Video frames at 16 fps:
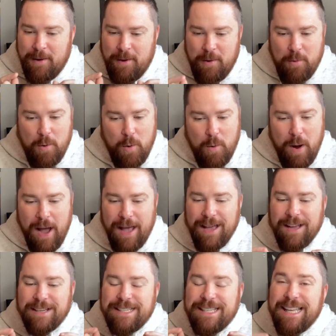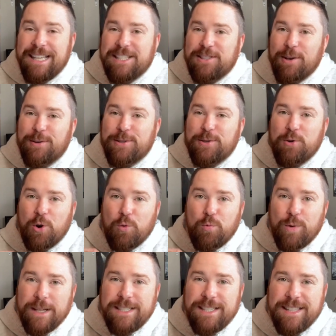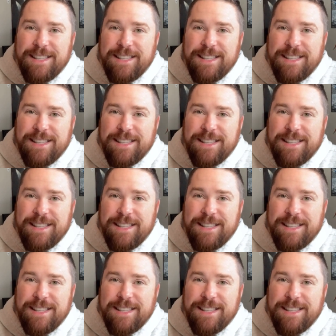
whew, teach those who are rich